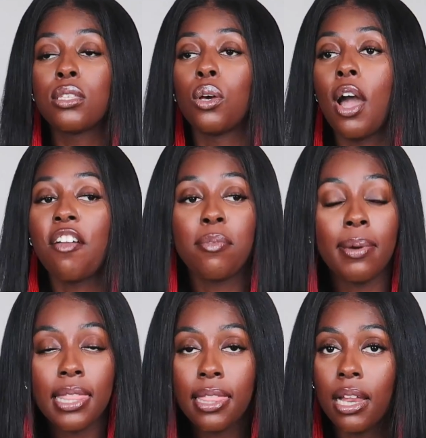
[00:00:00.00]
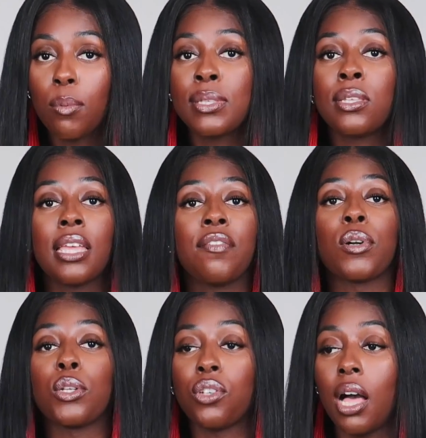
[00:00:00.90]
So everybody there was looking
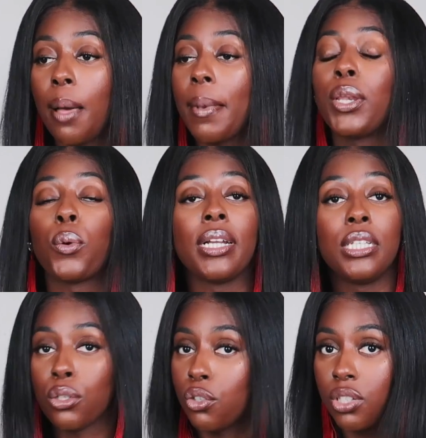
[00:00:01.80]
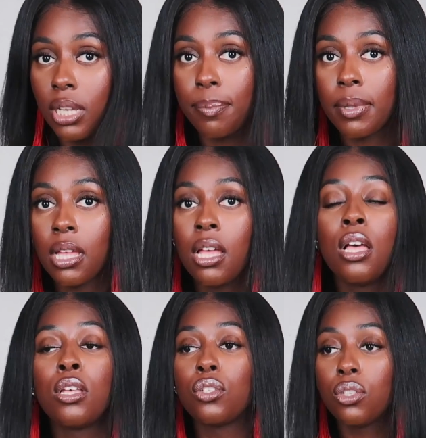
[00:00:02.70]
for a job and or internship.
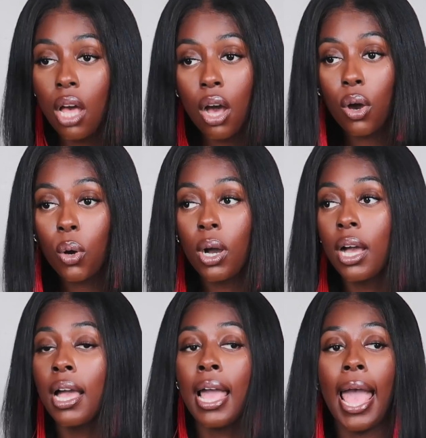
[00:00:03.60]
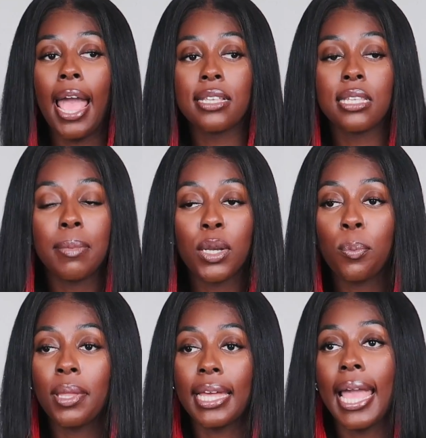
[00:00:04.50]
So somebody
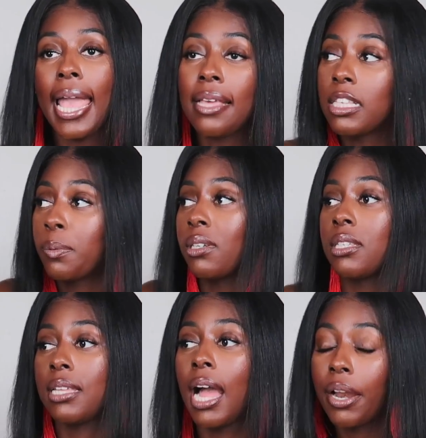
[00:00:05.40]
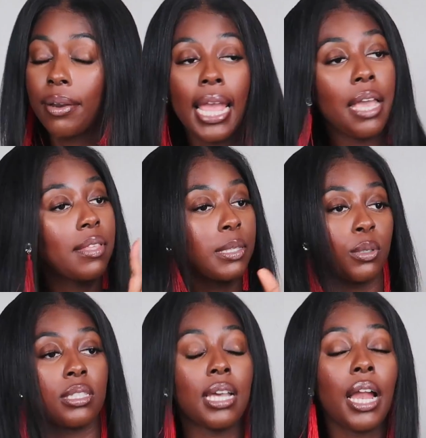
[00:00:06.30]
would be like, hey, this person's hiring, hey, this
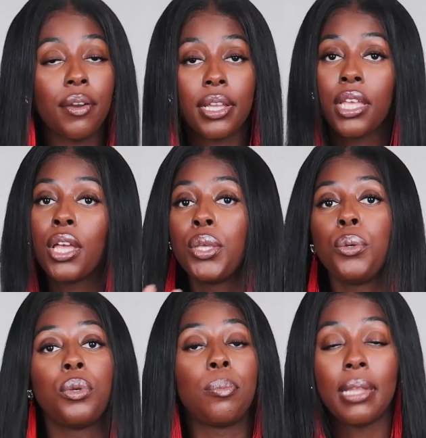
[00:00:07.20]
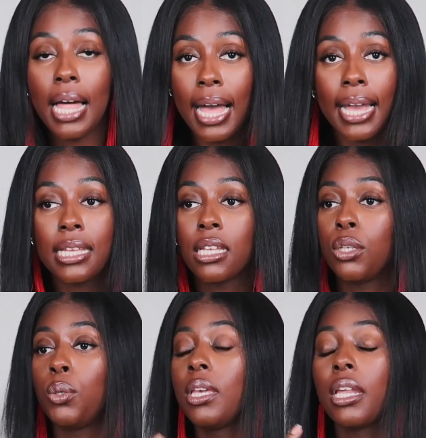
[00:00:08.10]
person's hiring. You would apply,
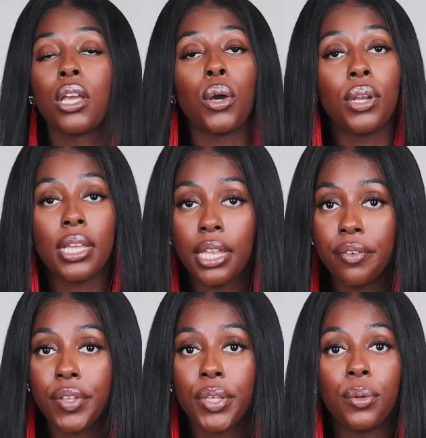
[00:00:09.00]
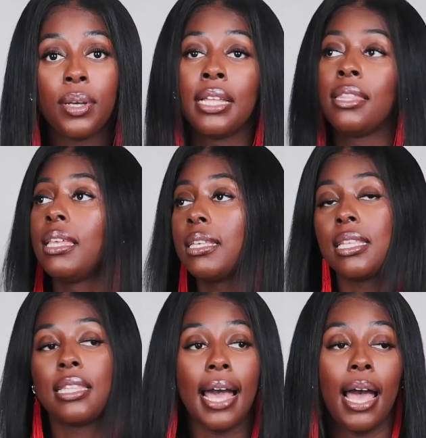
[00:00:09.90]
you'd get a coding interview, this
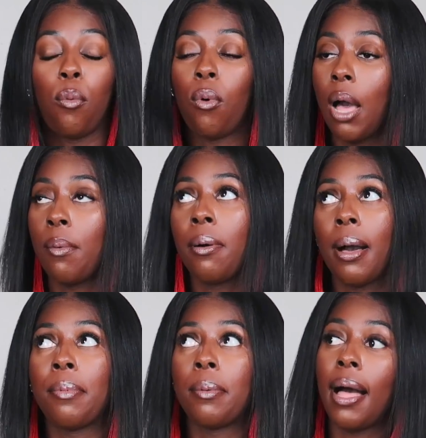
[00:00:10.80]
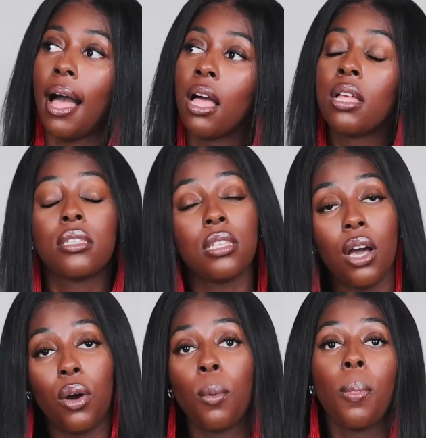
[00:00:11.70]
and that, blah, blah, blah, blah, blah.
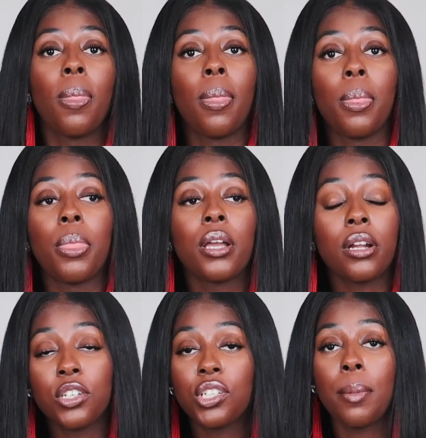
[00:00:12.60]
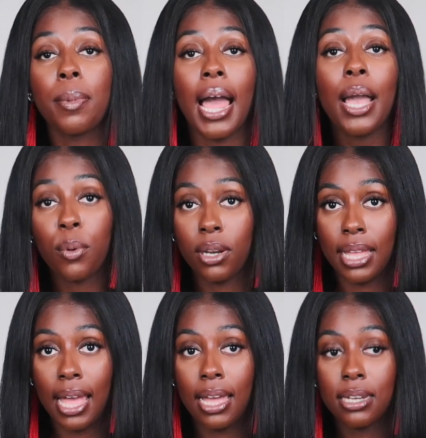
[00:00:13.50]
So the current job that I work
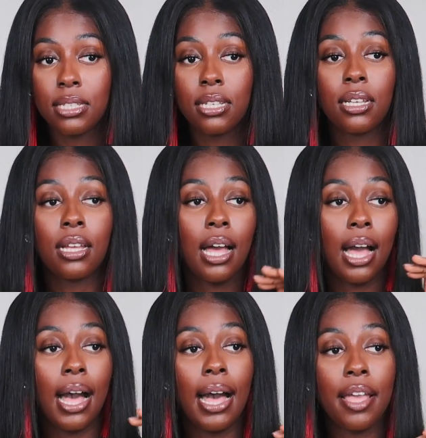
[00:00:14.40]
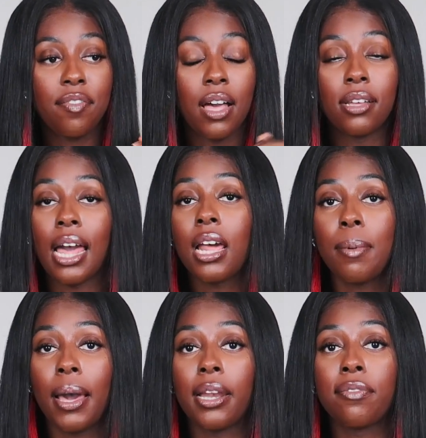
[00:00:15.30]
at, I found out
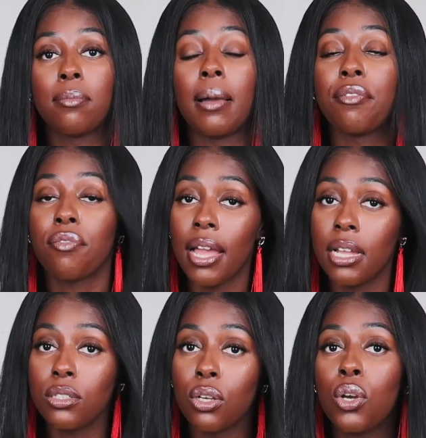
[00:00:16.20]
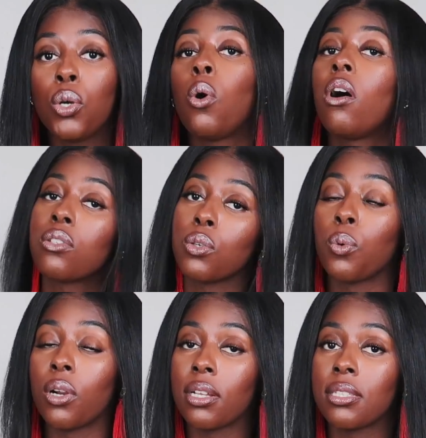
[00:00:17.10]
about it from my friend who also
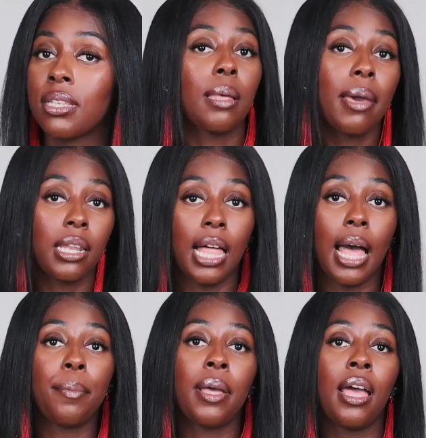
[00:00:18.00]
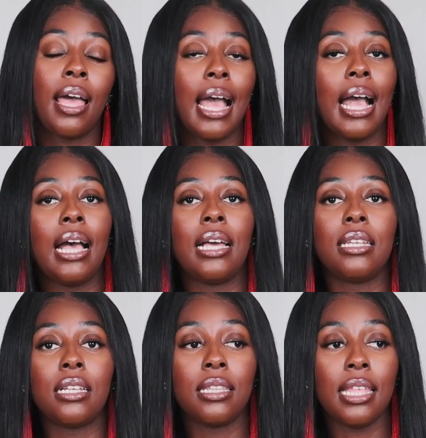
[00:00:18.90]
works at the Metalab,
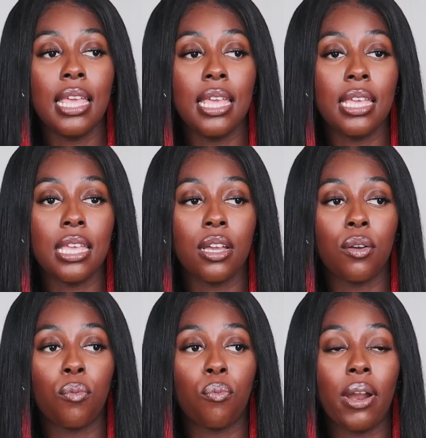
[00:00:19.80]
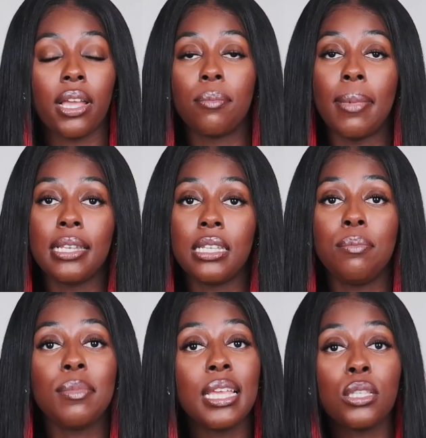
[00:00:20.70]
and they recommended
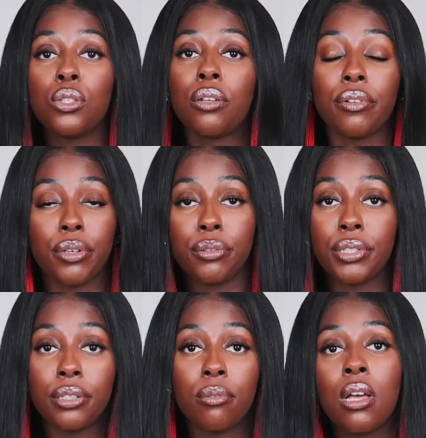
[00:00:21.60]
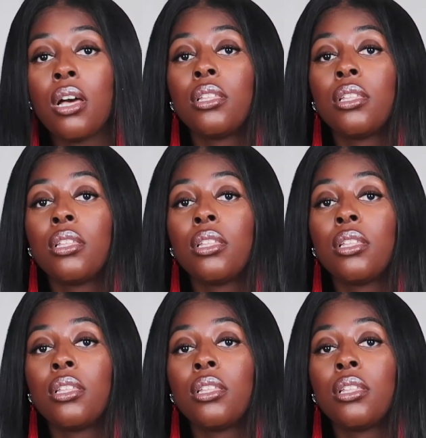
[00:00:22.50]
me to the recruiter.